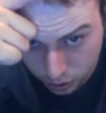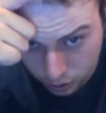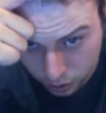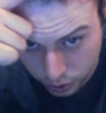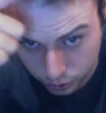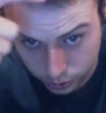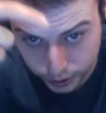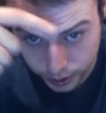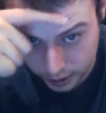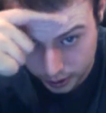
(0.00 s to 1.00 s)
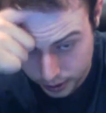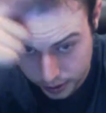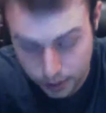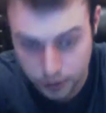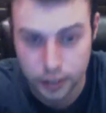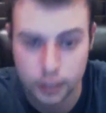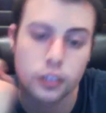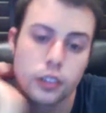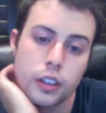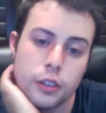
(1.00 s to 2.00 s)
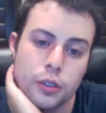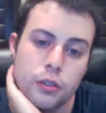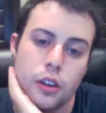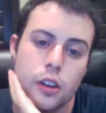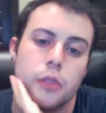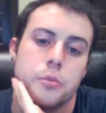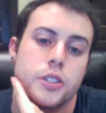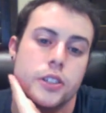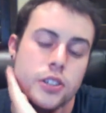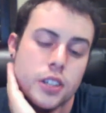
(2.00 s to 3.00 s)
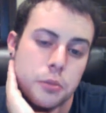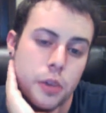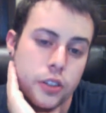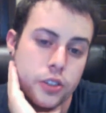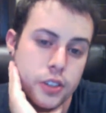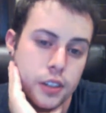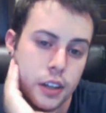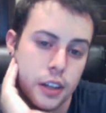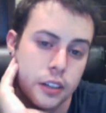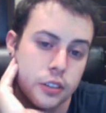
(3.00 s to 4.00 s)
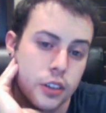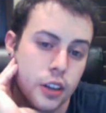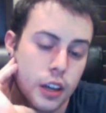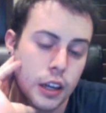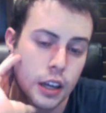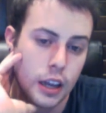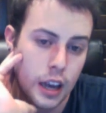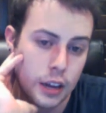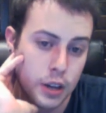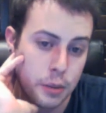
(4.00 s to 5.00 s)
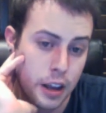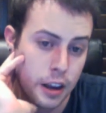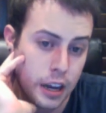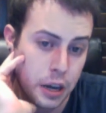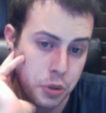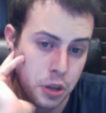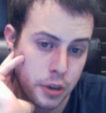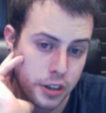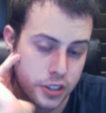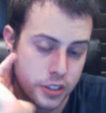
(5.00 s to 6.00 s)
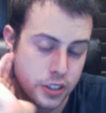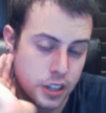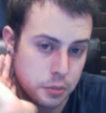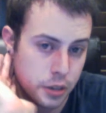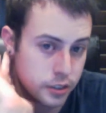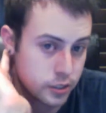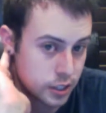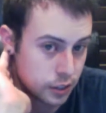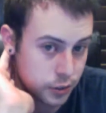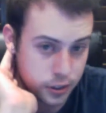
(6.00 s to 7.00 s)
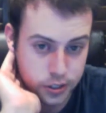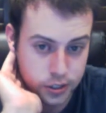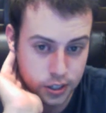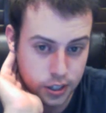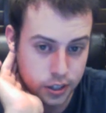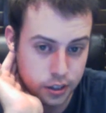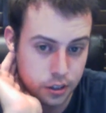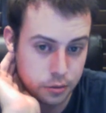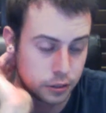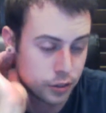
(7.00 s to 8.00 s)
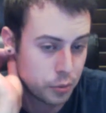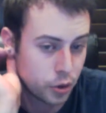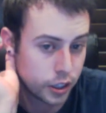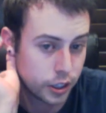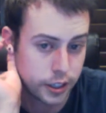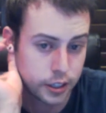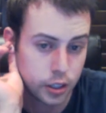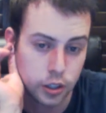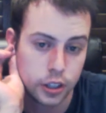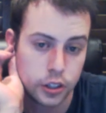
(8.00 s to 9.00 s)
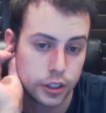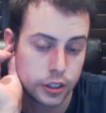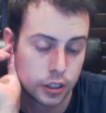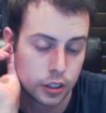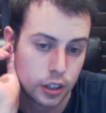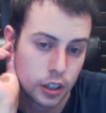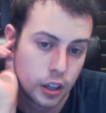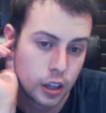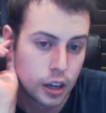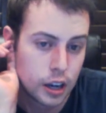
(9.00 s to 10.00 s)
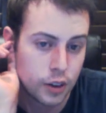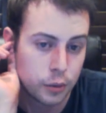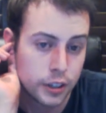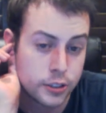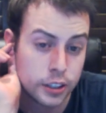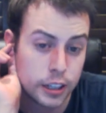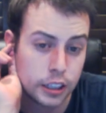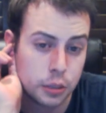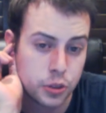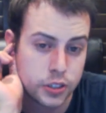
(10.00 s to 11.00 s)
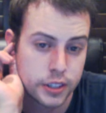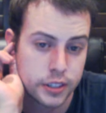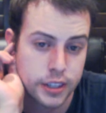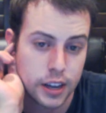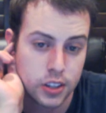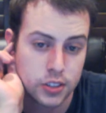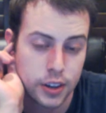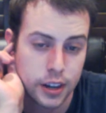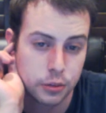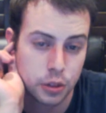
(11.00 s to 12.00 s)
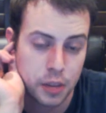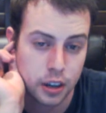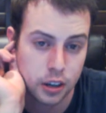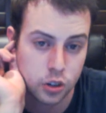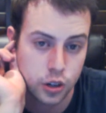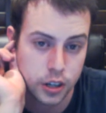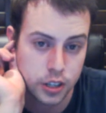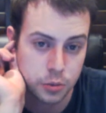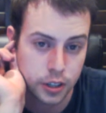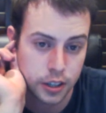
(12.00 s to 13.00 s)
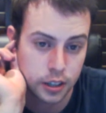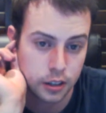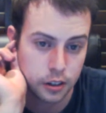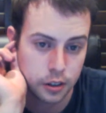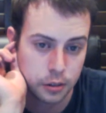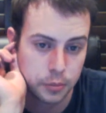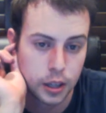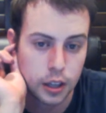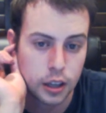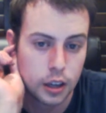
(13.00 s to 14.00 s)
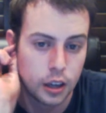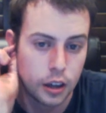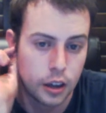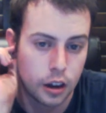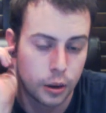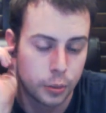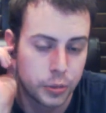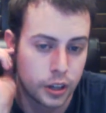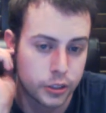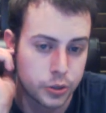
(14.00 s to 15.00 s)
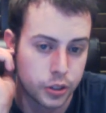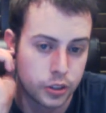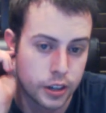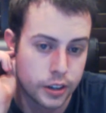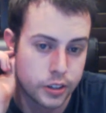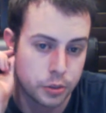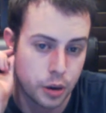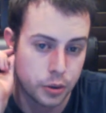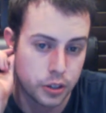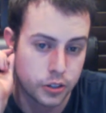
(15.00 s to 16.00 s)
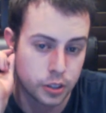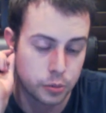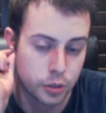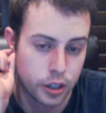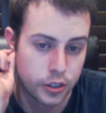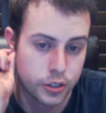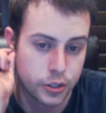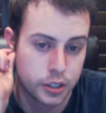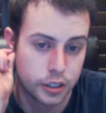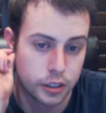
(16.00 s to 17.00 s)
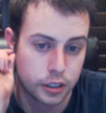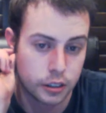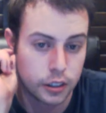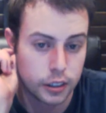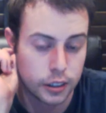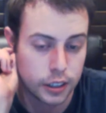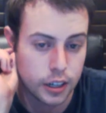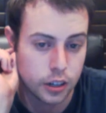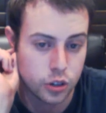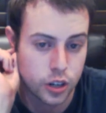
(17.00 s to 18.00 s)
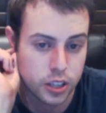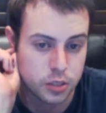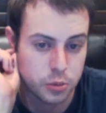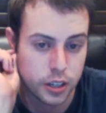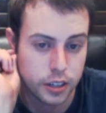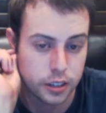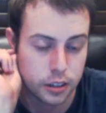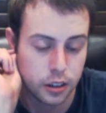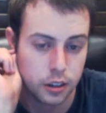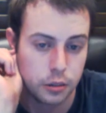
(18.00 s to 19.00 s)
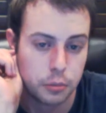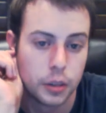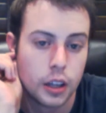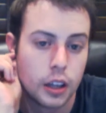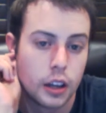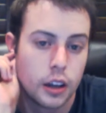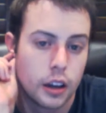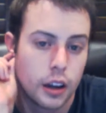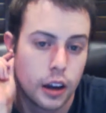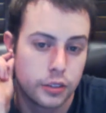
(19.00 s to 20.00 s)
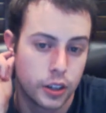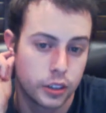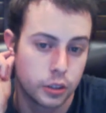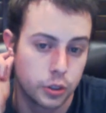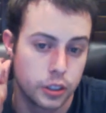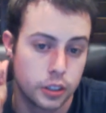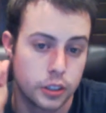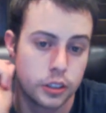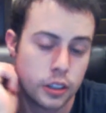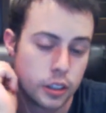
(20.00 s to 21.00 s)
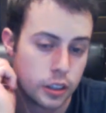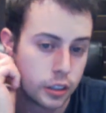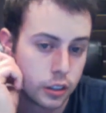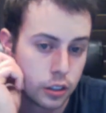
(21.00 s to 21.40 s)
you're totally gonna get. So I'm gonna give it 16 months, and if I'm not happy by 16 months, if I'm only if I'm less than 80% satisfied with my hair transplant, I'll be honest with you guys, I'll probably go somewhere else and get a hair transplant. I found a really good